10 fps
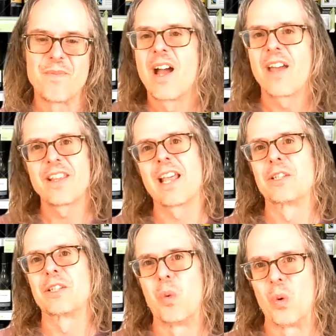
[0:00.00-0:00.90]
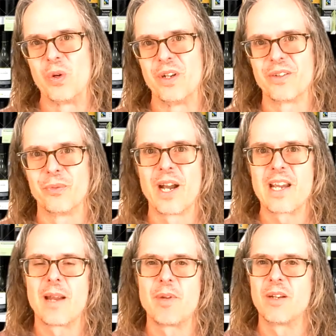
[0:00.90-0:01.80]
I think that's important, right?
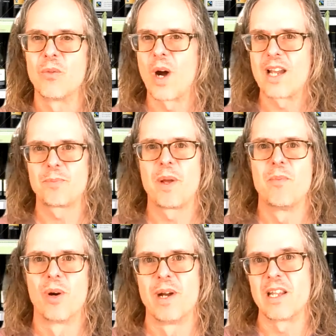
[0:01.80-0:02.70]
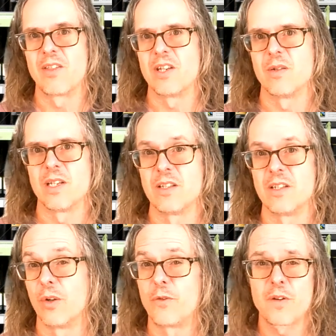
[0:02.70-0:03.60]
I mean, why spend more money than you need
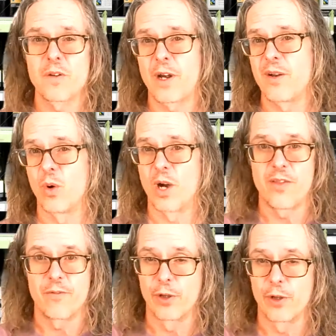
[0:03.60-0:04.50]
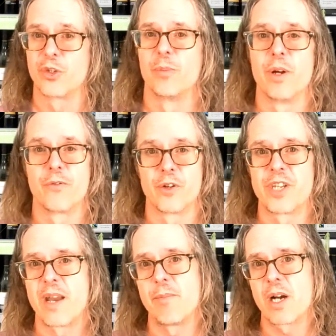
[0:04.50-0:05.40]
to? If you can find a wine that floats your boat for
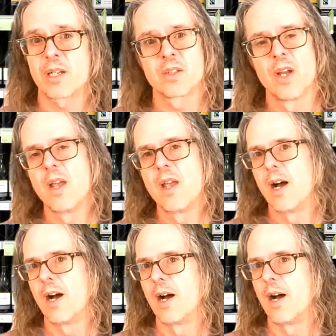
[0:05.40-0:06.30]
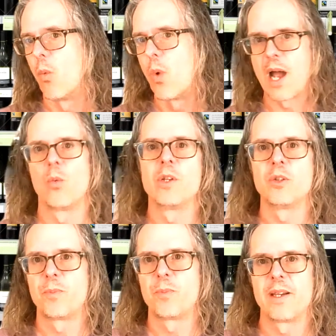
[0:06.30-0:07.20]
10 bucks uh, why would you
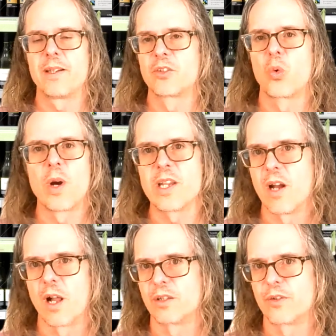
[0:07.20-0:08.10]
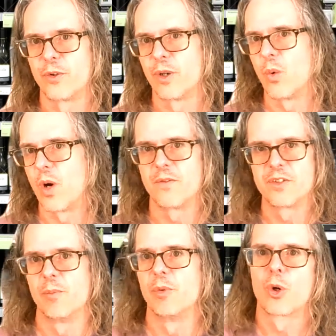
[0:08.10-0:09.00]
pay $20 for a wine of
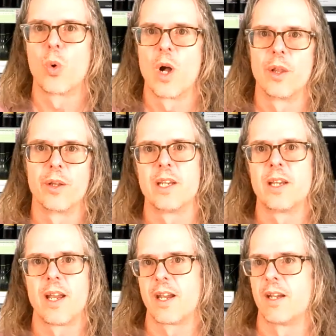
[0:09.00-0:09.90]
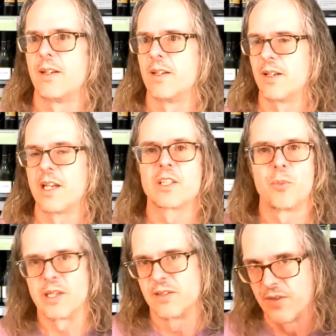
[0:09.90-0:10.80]
similar quality and uh,
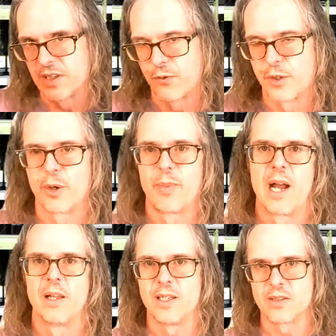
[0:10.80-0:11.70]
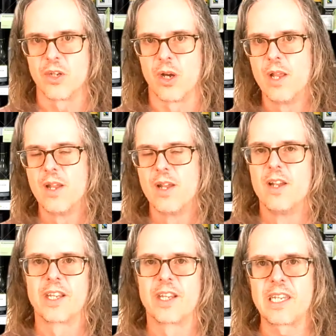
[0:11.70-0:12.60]
expressiveness for your palate? So
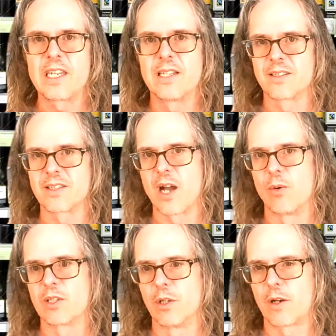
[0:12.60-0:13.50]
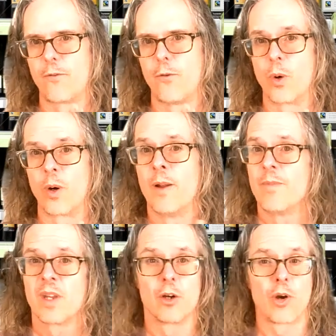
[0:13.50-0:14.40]
the key is, as I always look for,
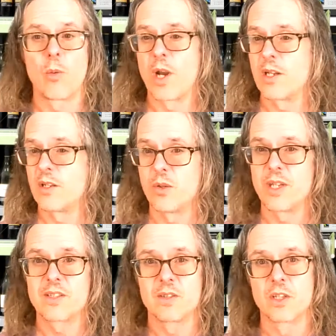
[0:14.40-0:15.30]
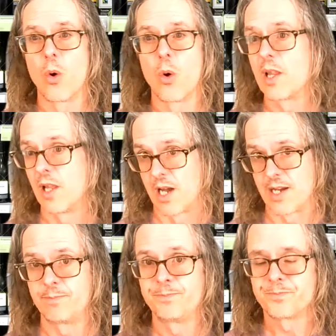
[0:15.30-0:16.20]
a great way to do this is go
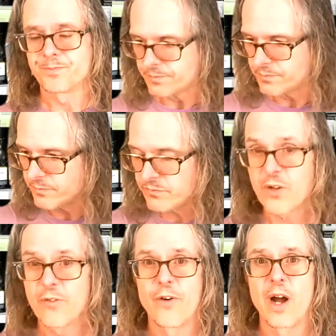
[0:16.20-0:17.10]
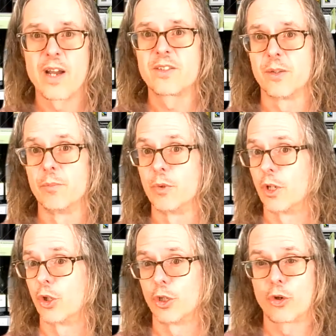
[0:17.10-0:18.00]
online find some a
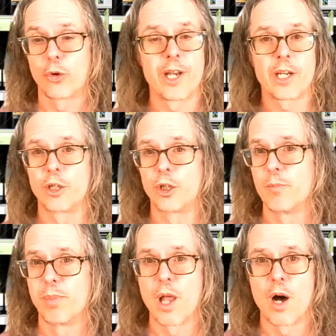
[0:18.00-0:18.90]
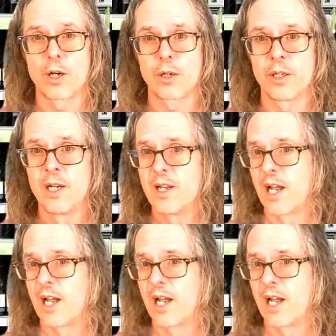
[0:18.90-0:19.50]
good critic, good blogger.